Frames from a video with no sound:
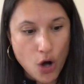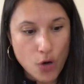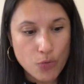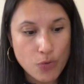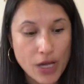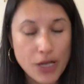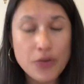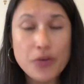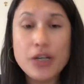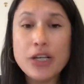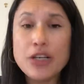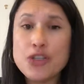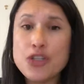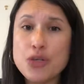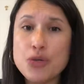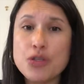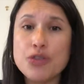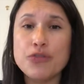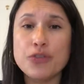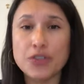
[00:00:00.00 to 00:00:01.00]
Rhetoric is
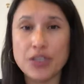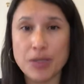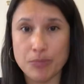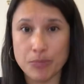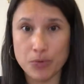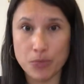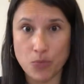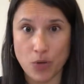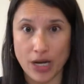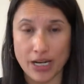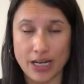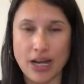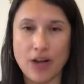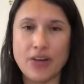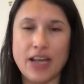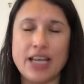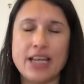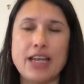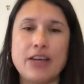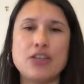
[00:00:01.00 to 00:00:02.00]
useful, number 1.
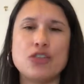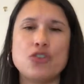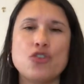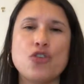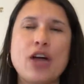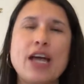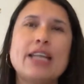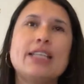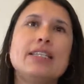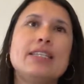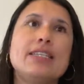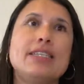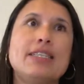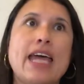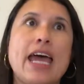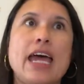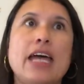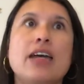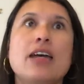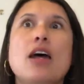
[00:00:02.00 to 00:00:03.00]
Okay, now he's trying to
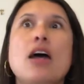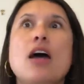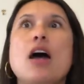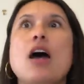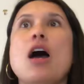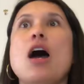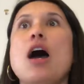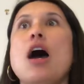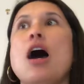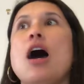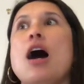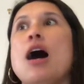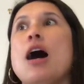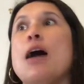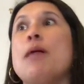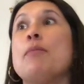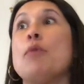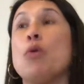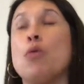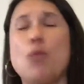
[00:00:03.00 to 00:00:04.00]
say
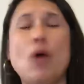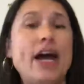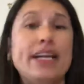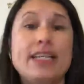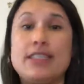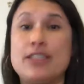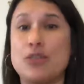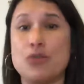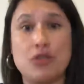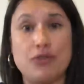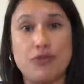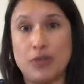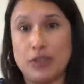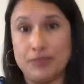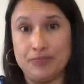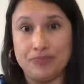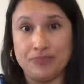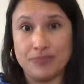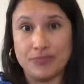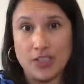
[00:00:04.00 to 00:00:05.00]
why it's
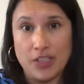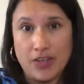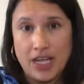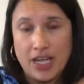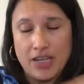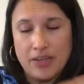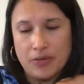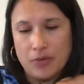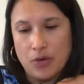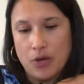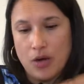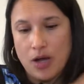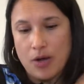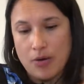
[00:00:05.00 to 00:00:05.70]
useful, okay?